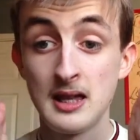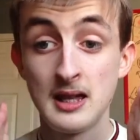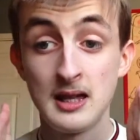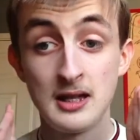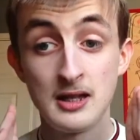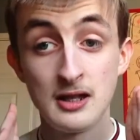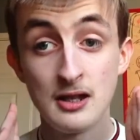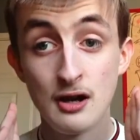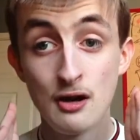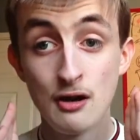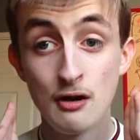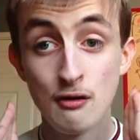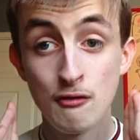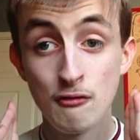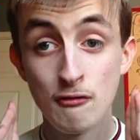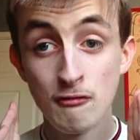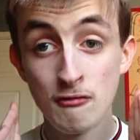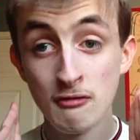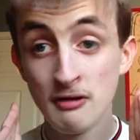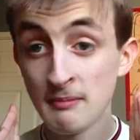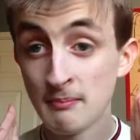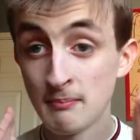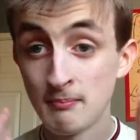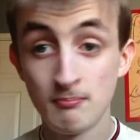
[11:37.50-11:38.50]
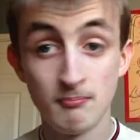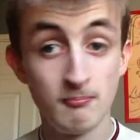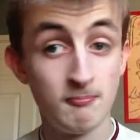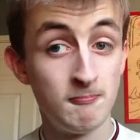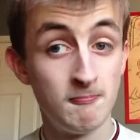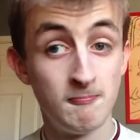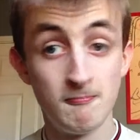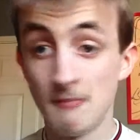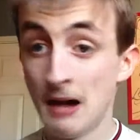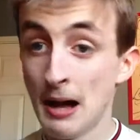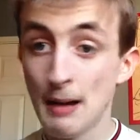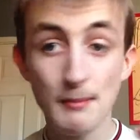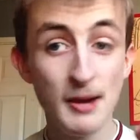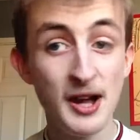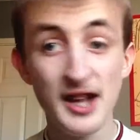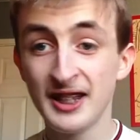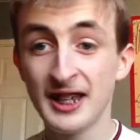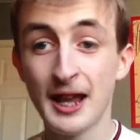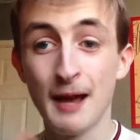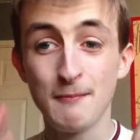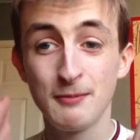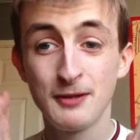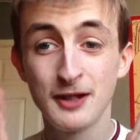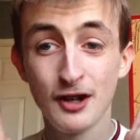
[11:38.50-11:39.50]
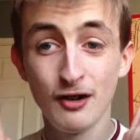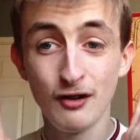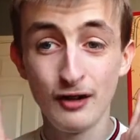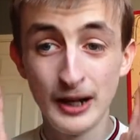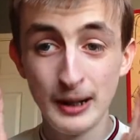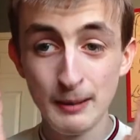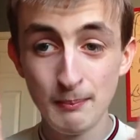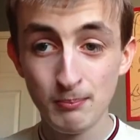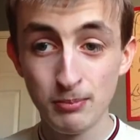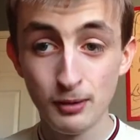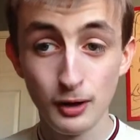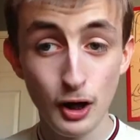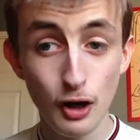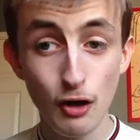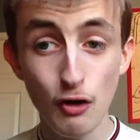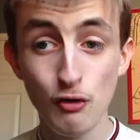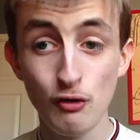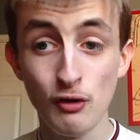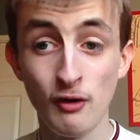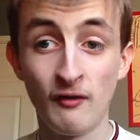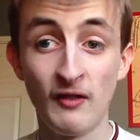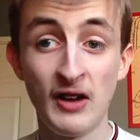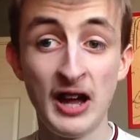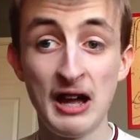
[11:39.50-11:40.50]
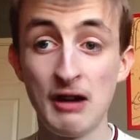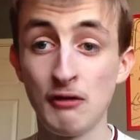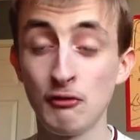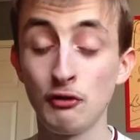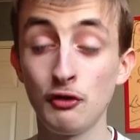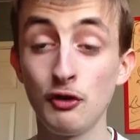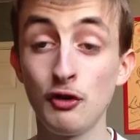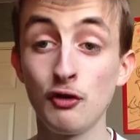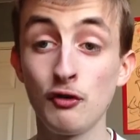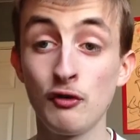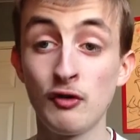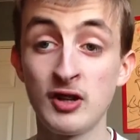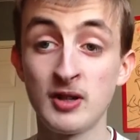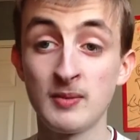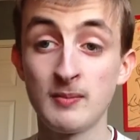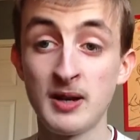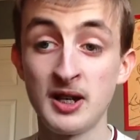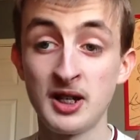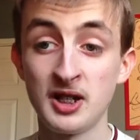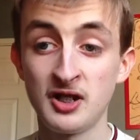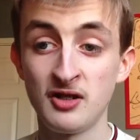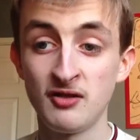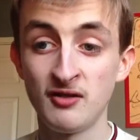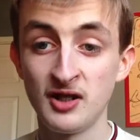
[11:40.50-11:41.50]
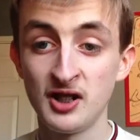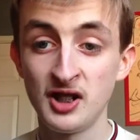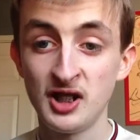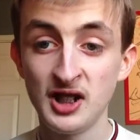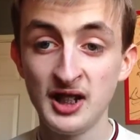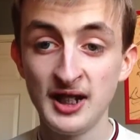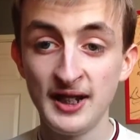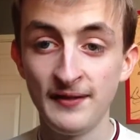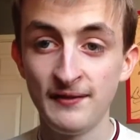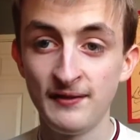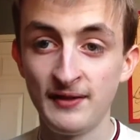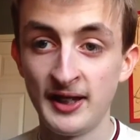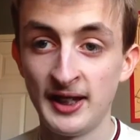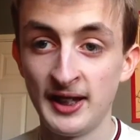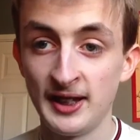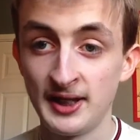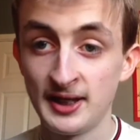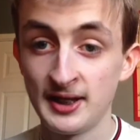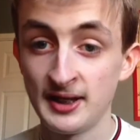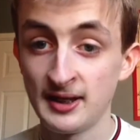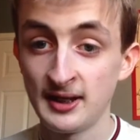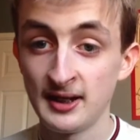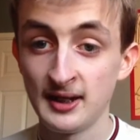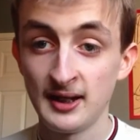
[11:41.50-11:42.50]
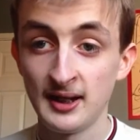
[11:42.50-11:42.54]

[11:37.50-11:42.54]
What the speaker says: So my mind's absolutely blown of how Google has managed to achieve this.